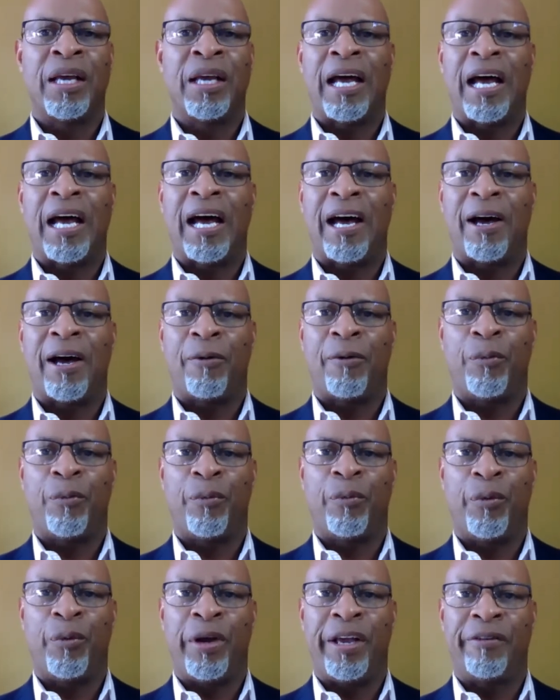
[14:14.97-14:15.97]
Uh,
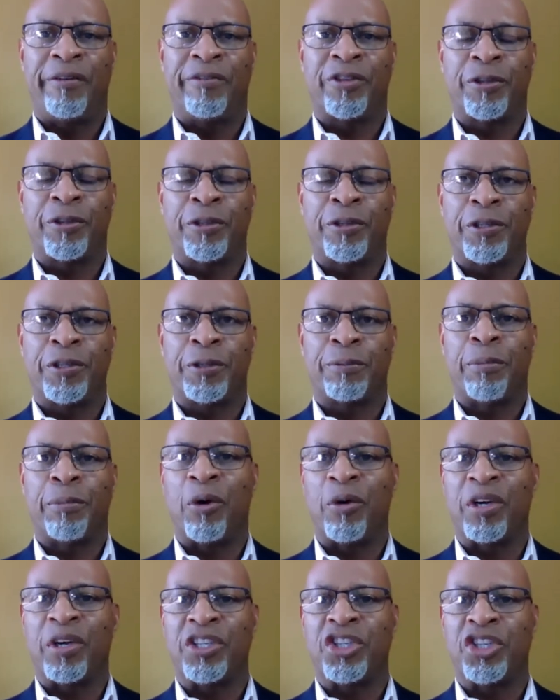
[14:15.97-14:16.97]
we have
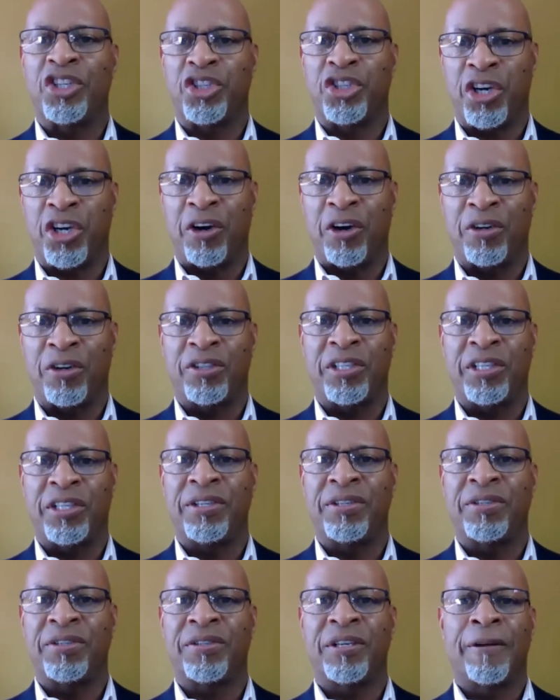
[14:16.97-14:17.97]
spoken to
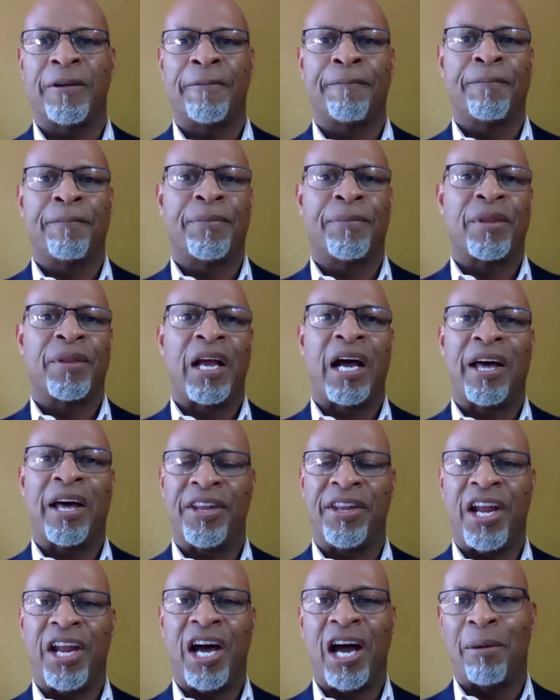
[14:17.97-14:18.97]
churches,
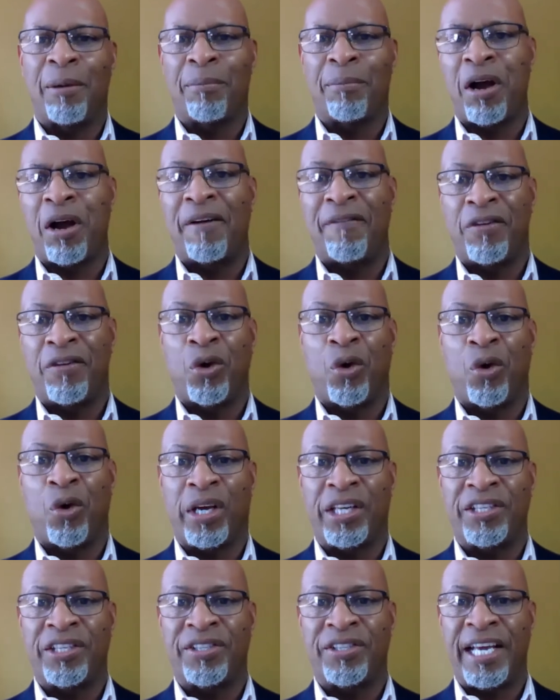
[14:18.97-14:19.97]
other nonprofit
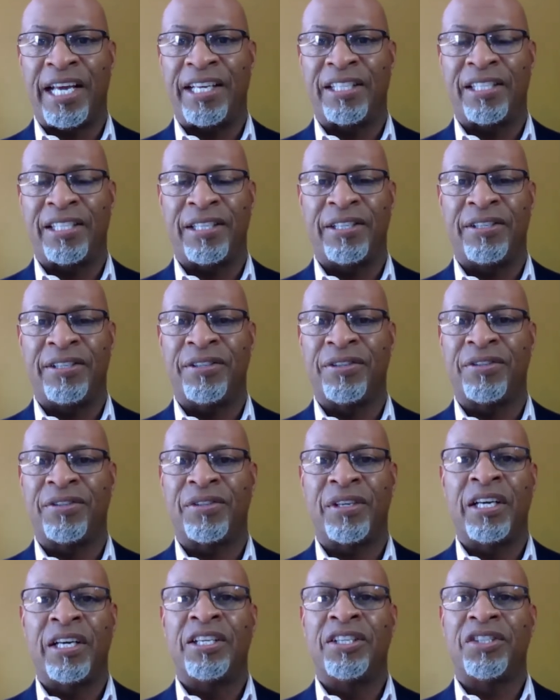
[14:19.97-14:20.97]
organizations,
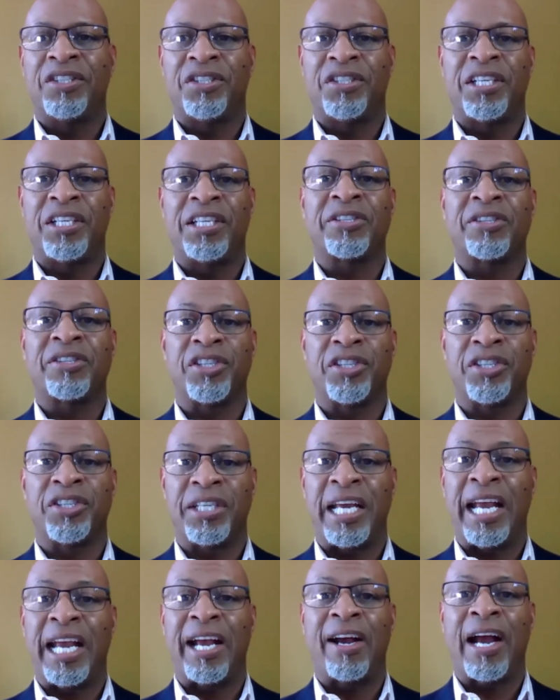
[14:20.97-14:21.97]
just to
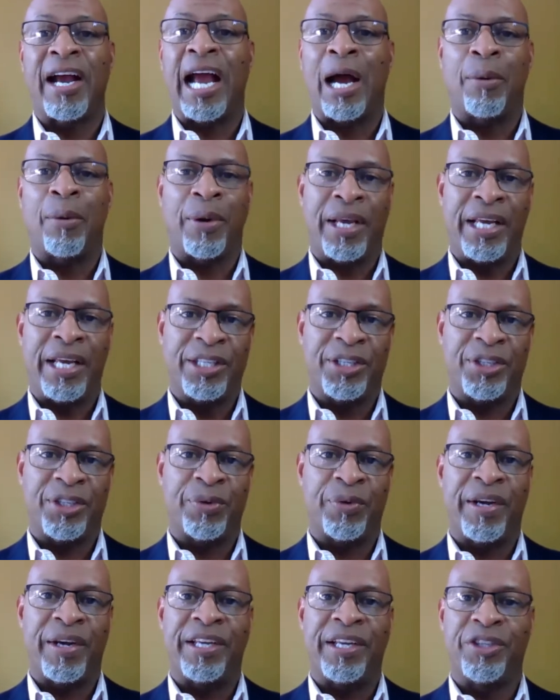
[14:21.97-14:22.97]
share our
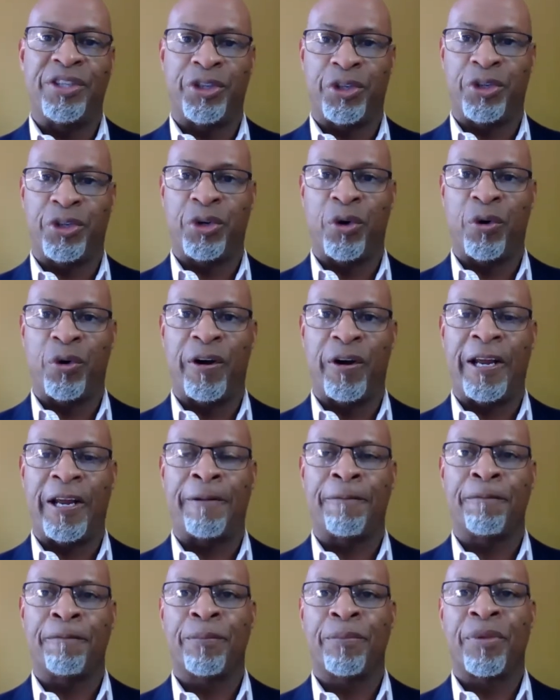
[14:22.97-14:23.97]
history and story.
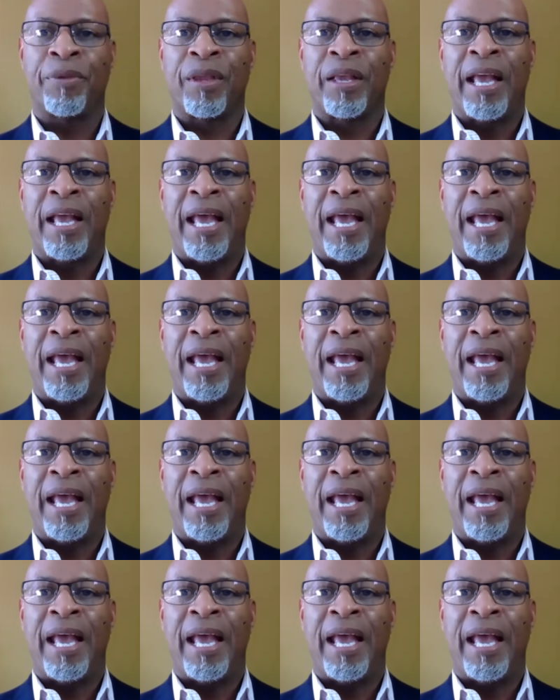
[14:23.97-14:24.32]
Mm-hmm.